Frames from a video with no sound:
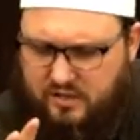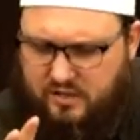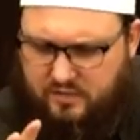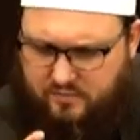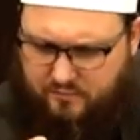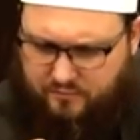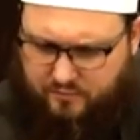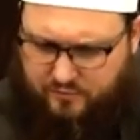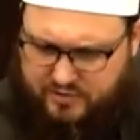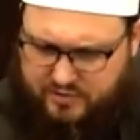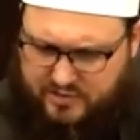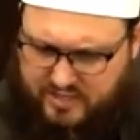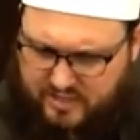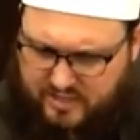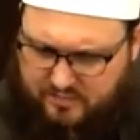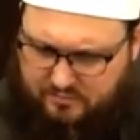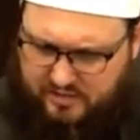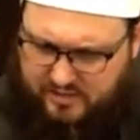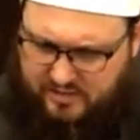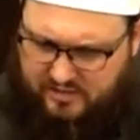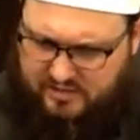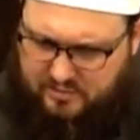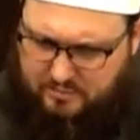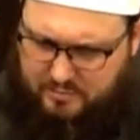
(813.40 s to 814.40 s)
for
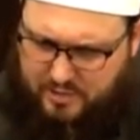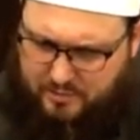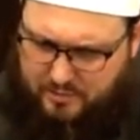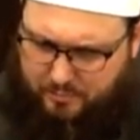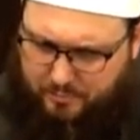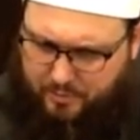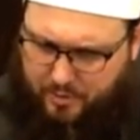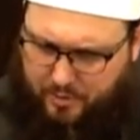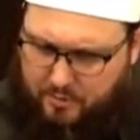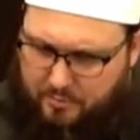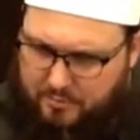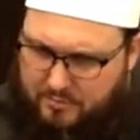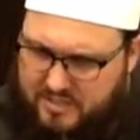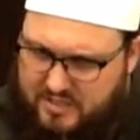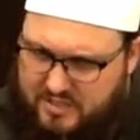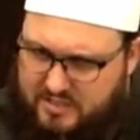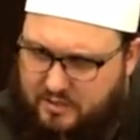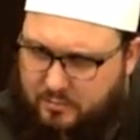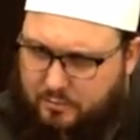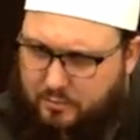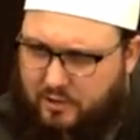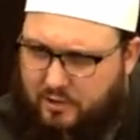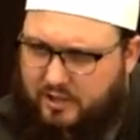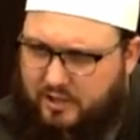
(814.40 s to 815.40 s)
something to be
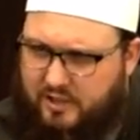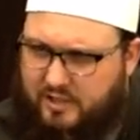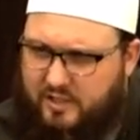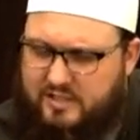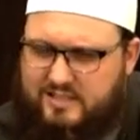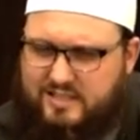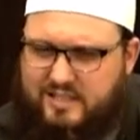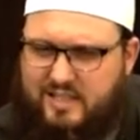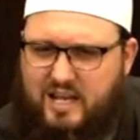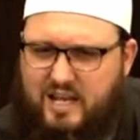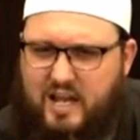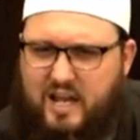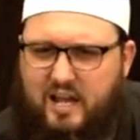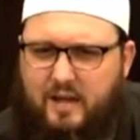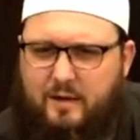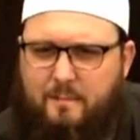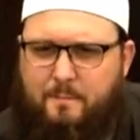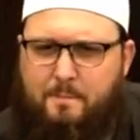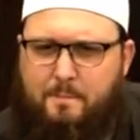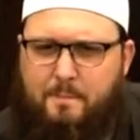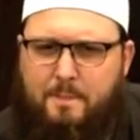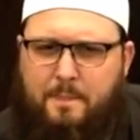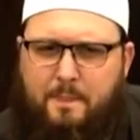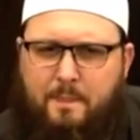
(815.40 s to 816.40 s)
permissible in
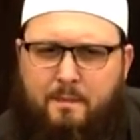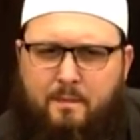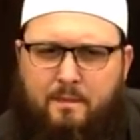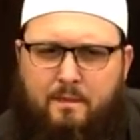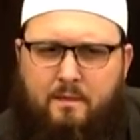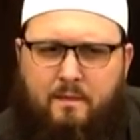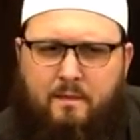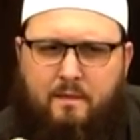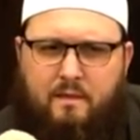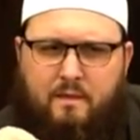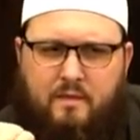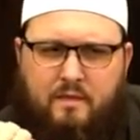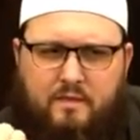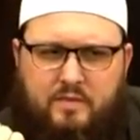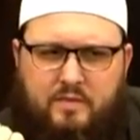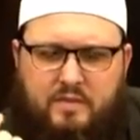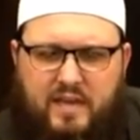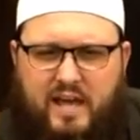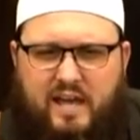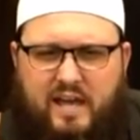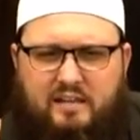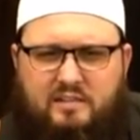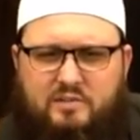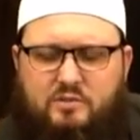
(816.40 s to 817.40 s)
Islam,
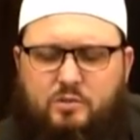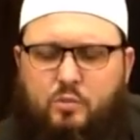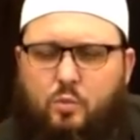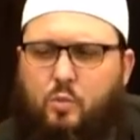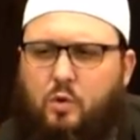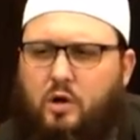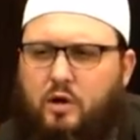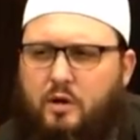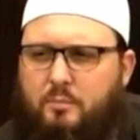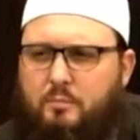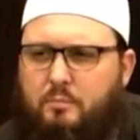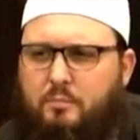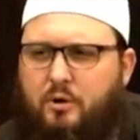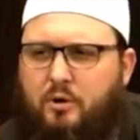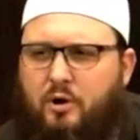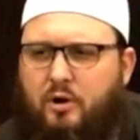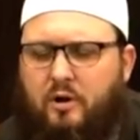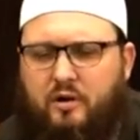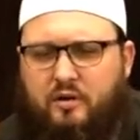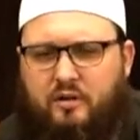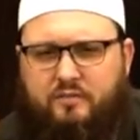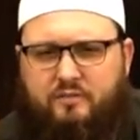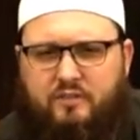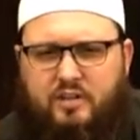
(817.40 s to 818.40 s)
that is one
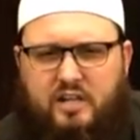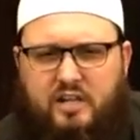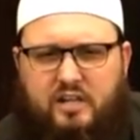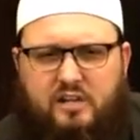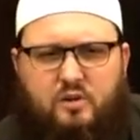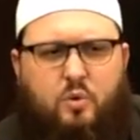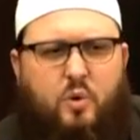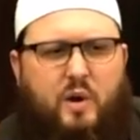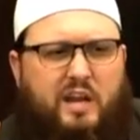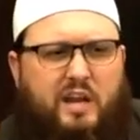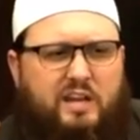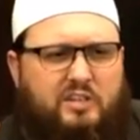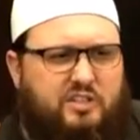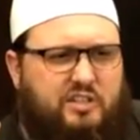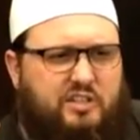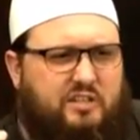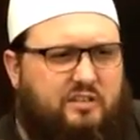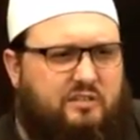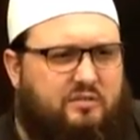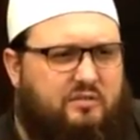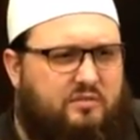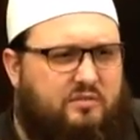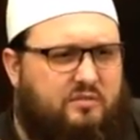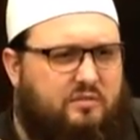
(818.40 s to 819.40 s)
part of the equation.
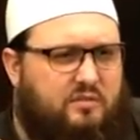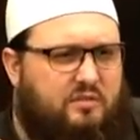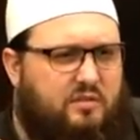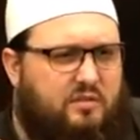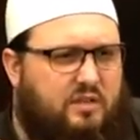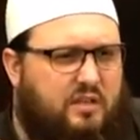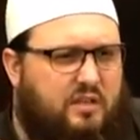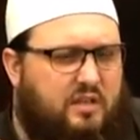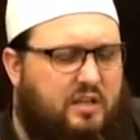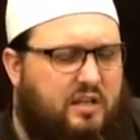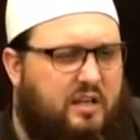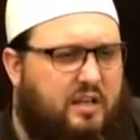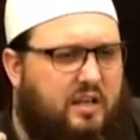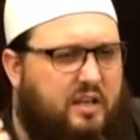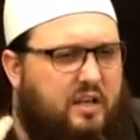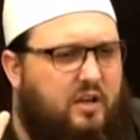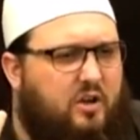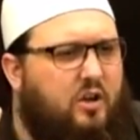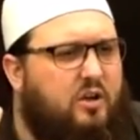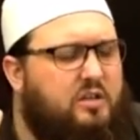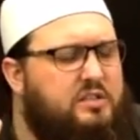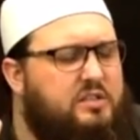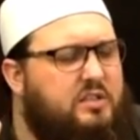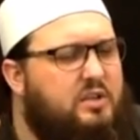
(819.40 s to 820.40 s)
It
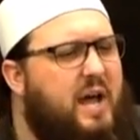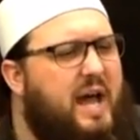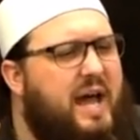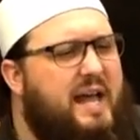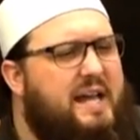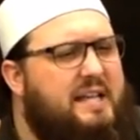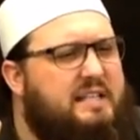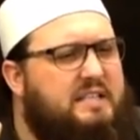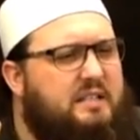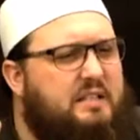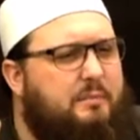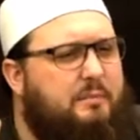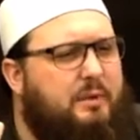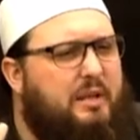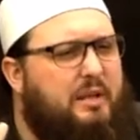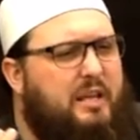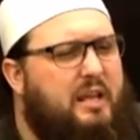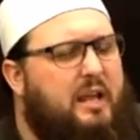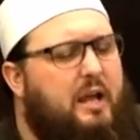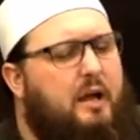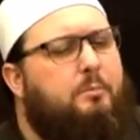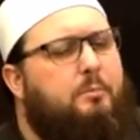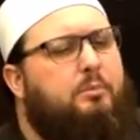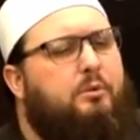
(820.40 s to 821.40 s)
also has to be
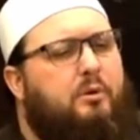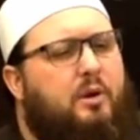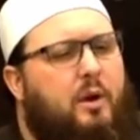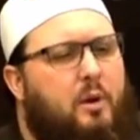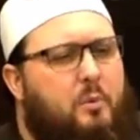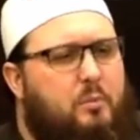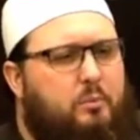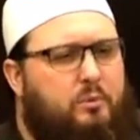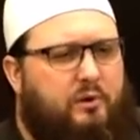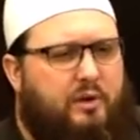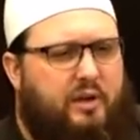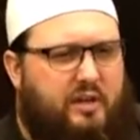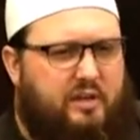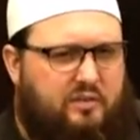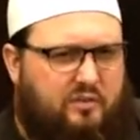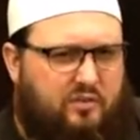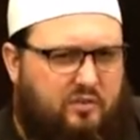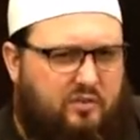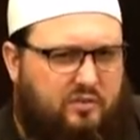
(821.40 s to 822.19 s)
appropriate.